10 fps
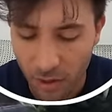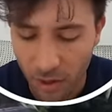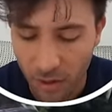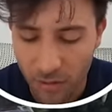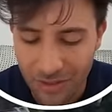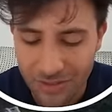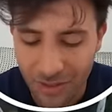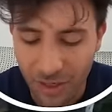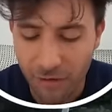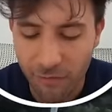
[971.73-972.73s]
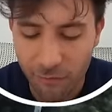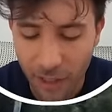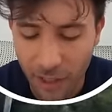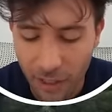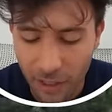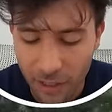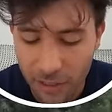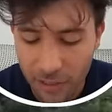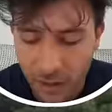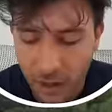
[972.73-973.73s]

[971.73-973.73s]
in the side of my eye.